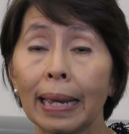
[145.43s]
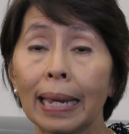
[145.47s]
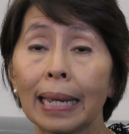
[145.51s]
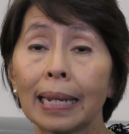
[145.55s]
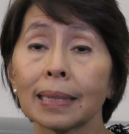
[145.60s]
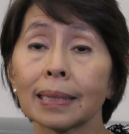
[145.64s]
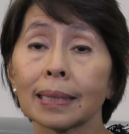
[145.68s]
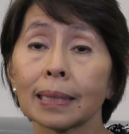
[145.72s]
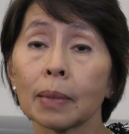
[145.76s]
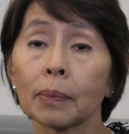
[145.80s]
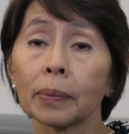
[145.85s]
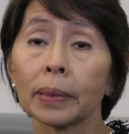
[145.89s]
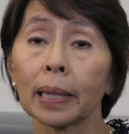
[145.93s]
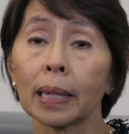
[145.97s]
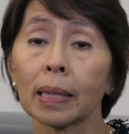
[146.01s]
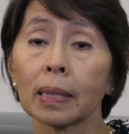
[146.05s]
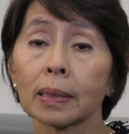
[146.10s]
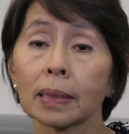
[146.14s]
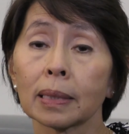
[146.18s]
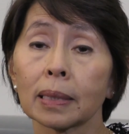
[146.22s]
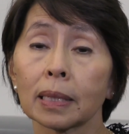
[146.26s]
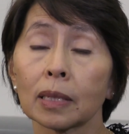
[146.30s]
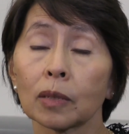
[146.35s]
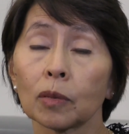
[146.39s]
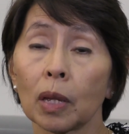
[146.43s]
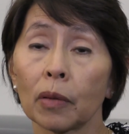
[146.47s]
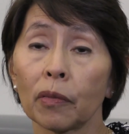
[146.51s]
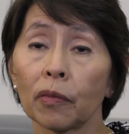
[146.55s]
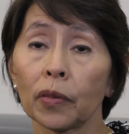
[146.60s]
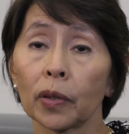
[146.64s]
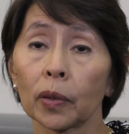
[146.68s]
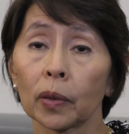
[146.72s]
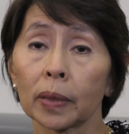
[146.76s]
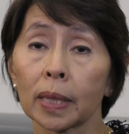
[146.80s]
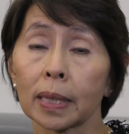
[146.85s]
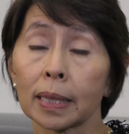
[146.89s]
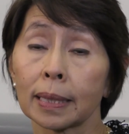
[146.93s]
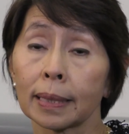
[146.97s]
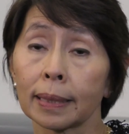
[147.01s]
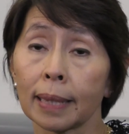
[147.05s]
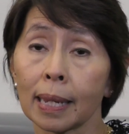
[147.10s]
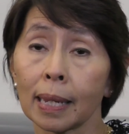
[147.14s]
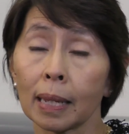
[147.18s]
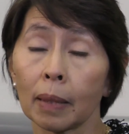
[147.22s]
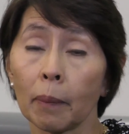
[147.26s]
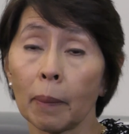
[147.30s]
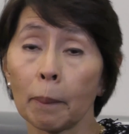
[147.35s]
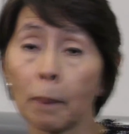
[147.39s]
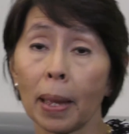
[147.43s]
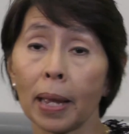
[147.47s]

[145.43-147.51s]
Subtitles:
In some cases, they feel that zinc